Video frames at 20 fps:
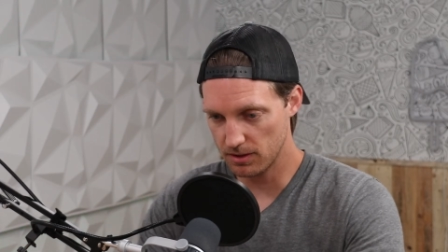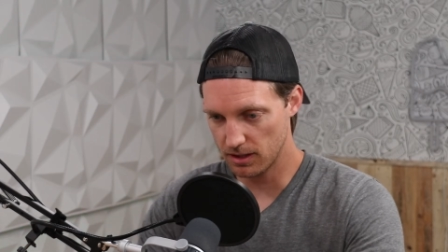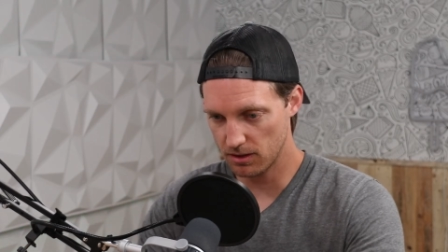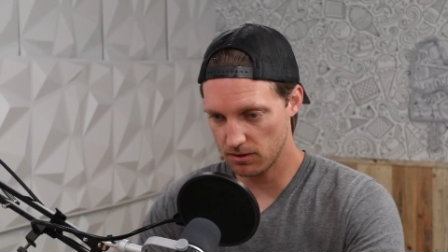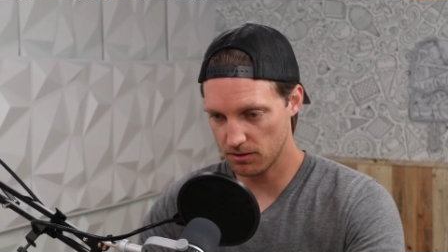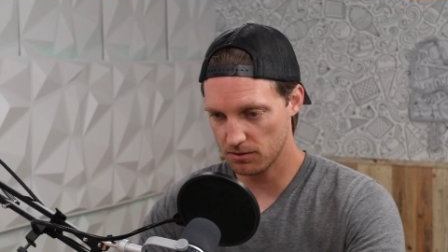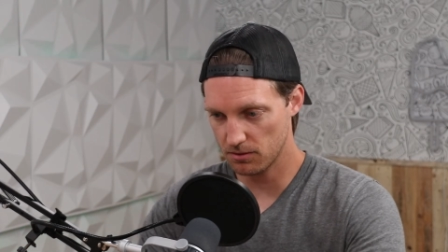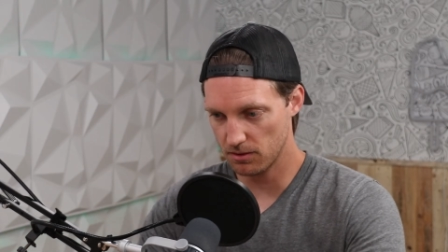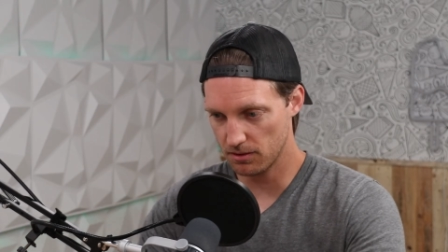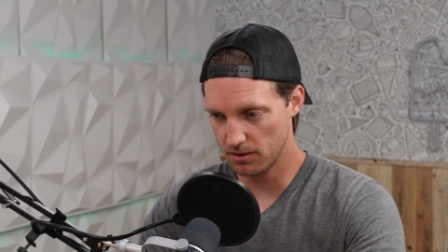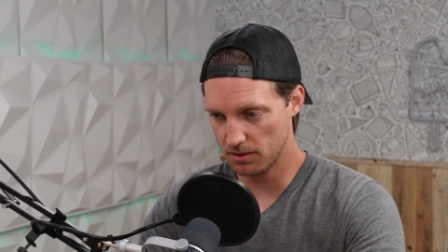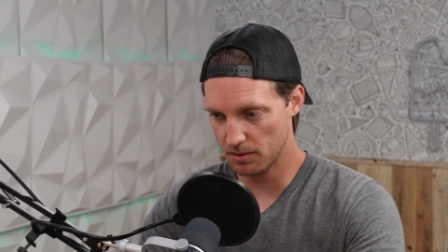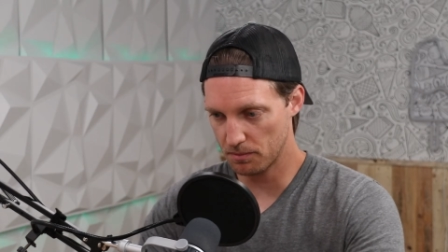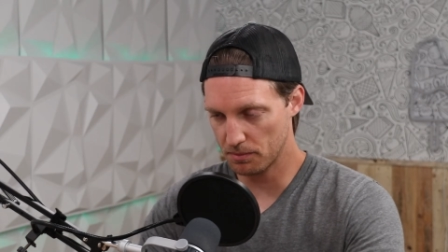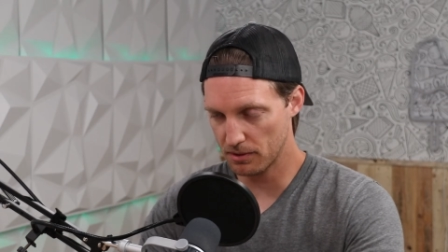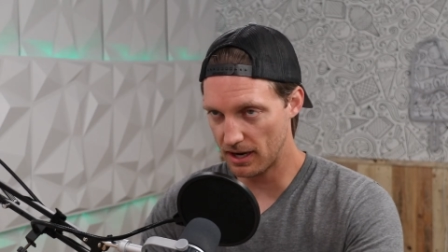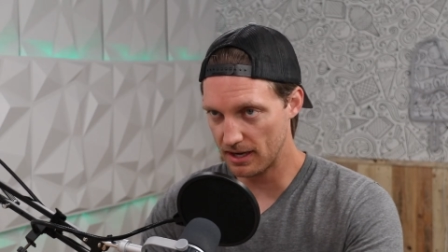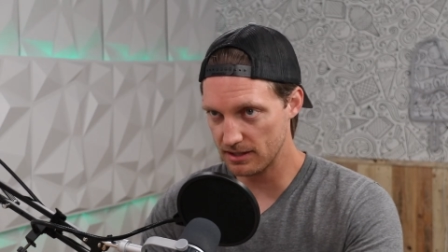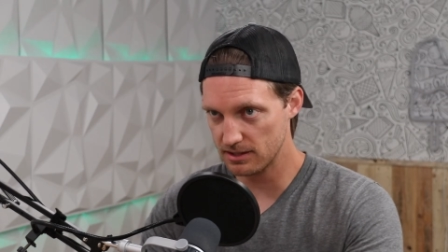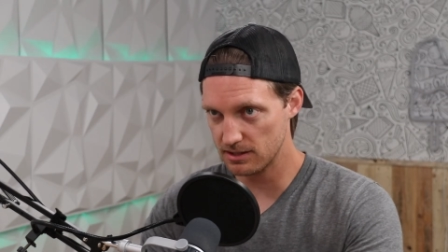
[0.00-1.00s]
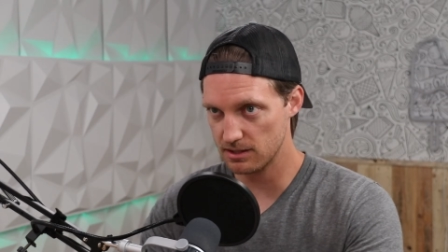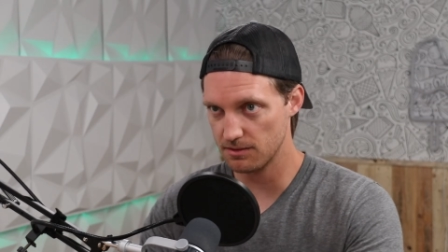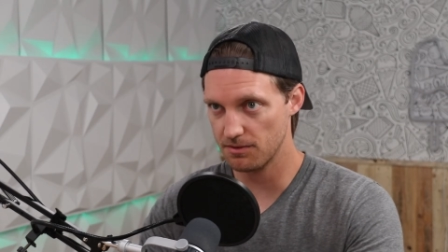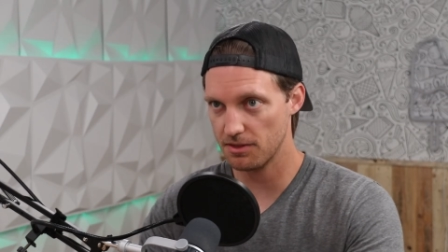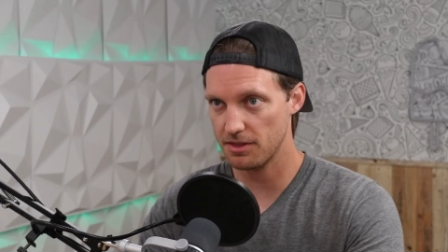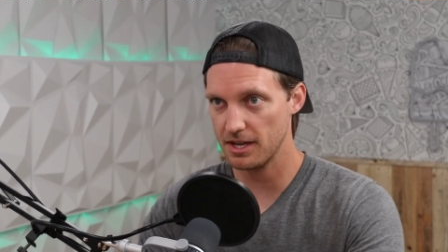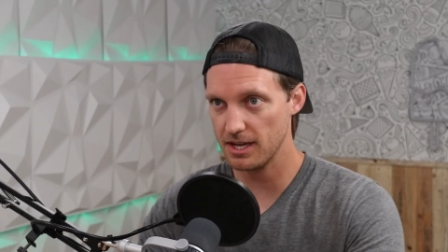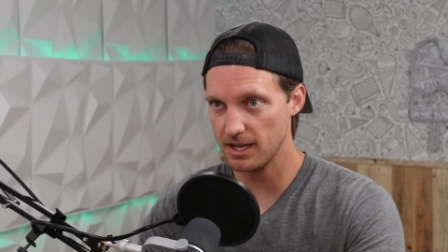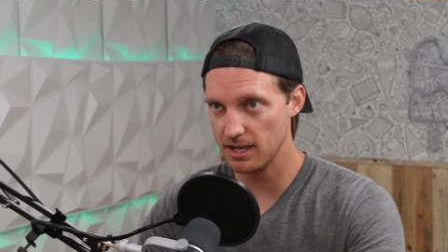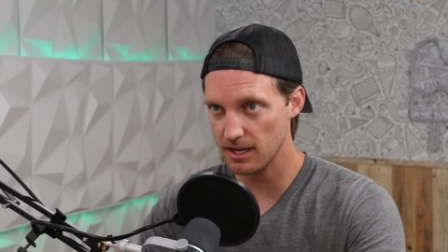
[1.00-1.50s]
We go through the process of
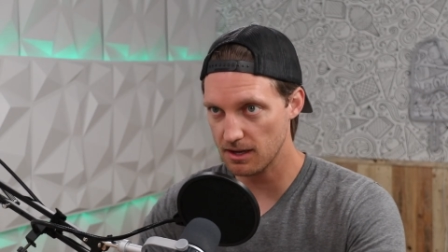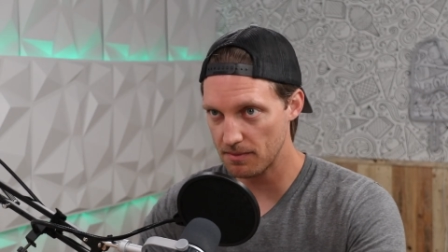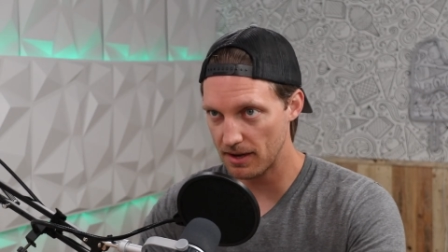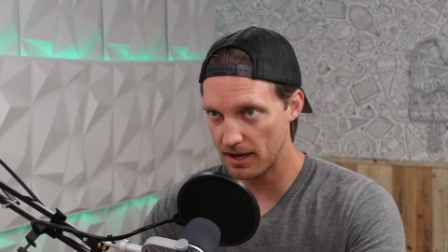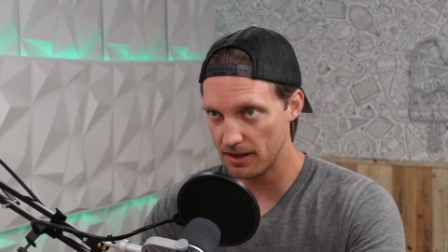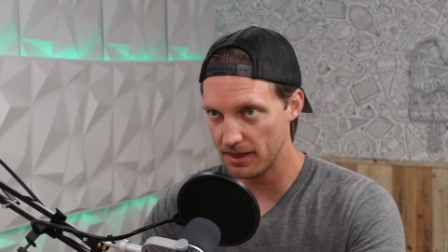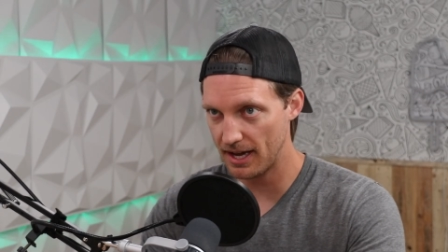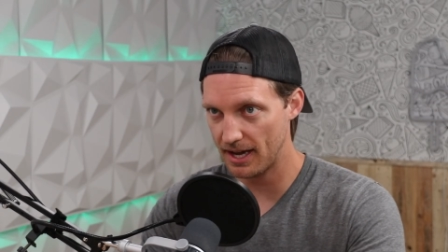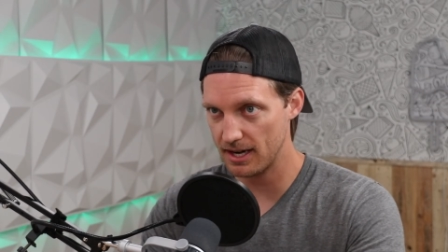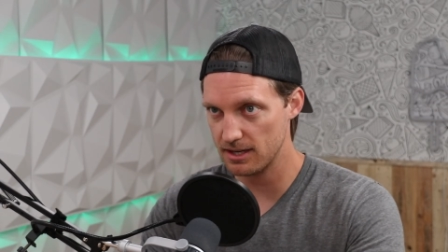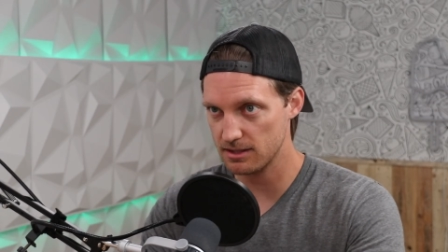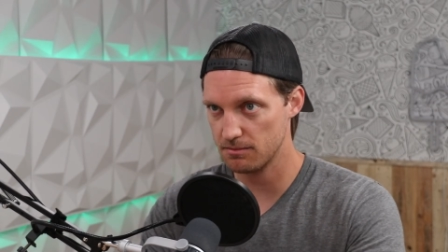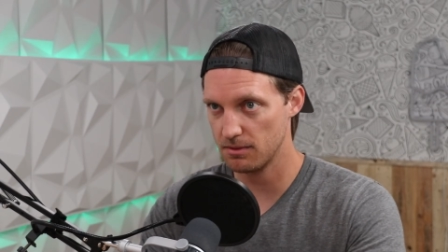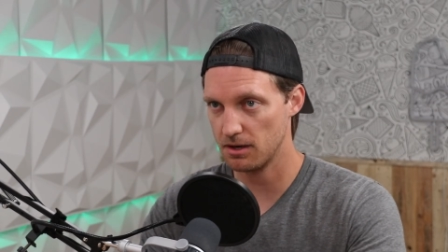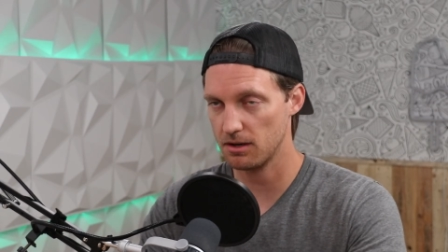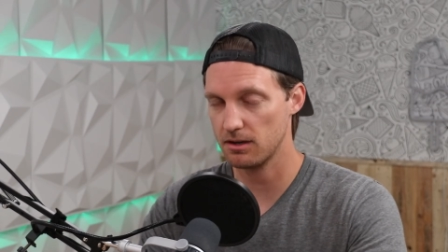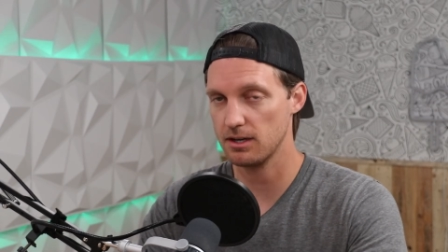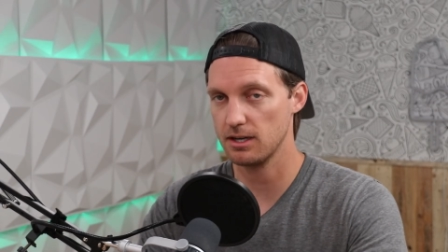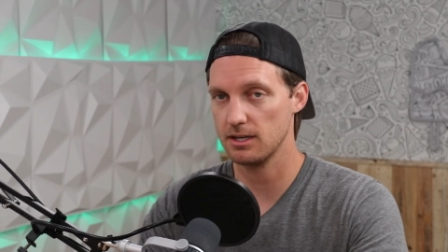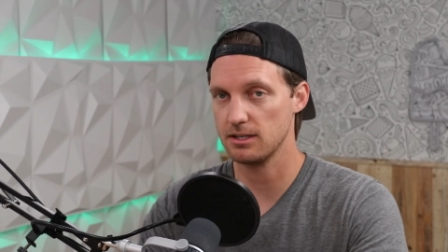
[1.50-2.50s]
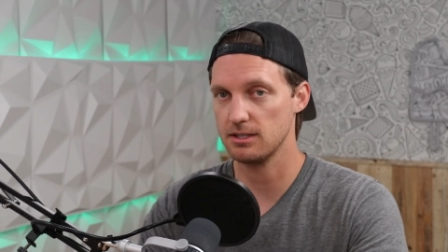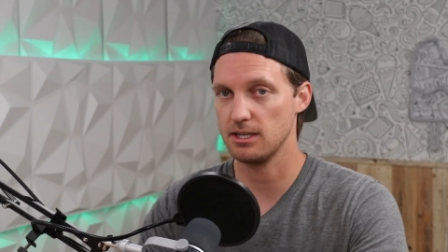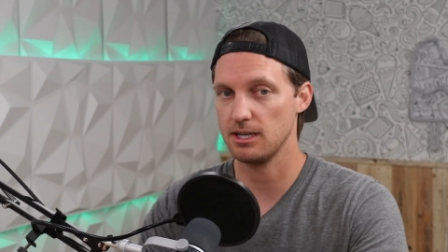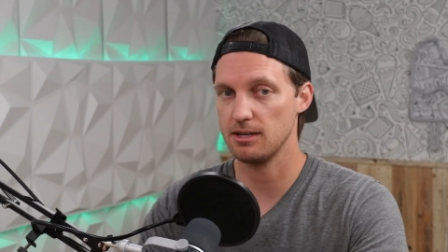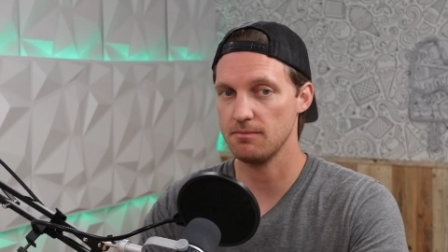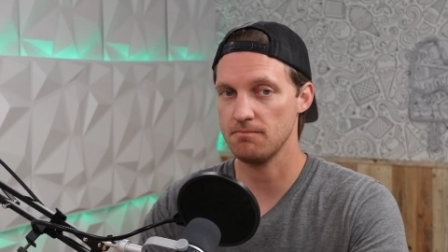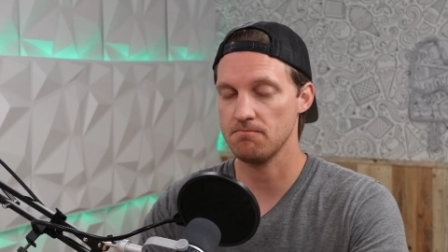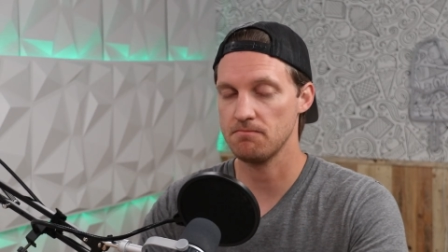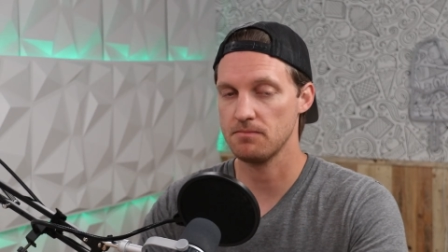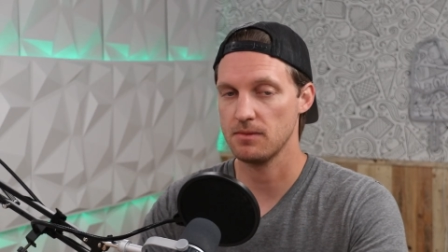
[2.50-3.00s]
thinking about that as a marketing
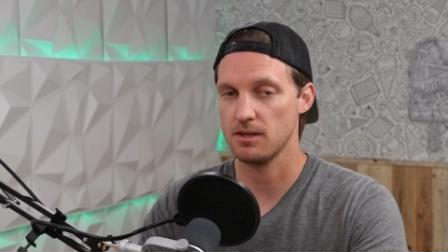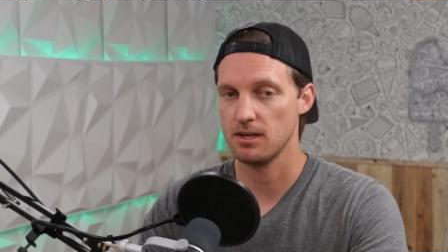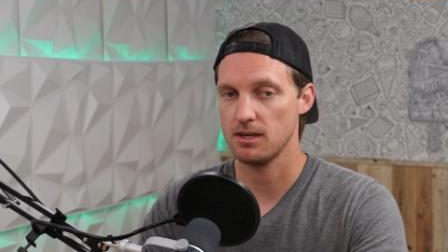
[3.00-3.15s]
team.